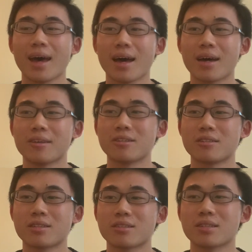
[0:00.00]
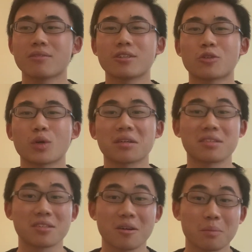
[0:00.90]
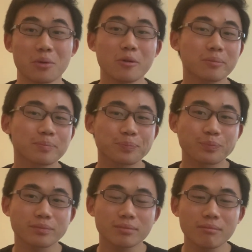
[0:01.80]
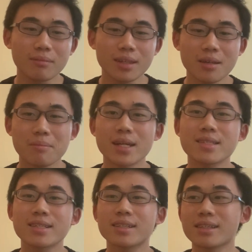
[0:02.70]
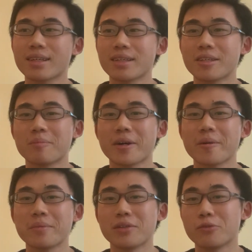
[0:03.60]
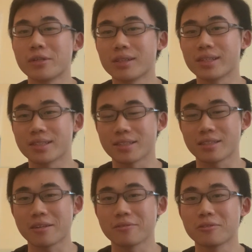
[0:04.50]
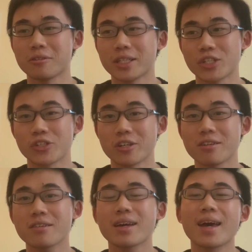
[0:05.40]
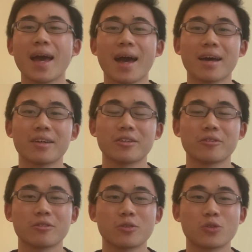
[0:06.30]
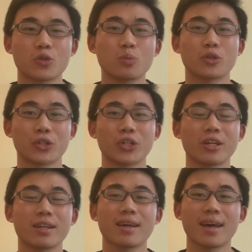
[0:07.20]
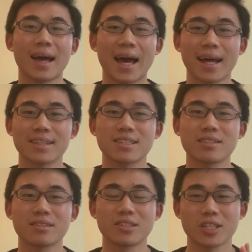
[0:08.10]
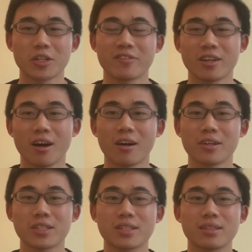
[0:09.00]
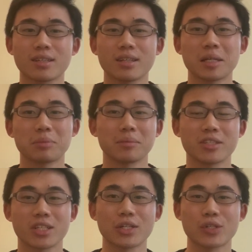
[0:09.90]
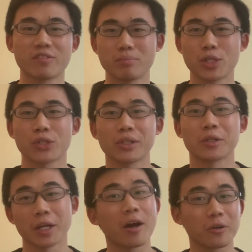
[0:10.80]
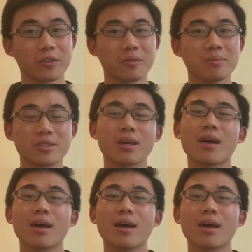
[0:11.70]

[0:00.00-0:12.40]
And to give you a quick example, basically you might be a really successful engineer and you're super good at the state of the art implementation of machine learning algorithms.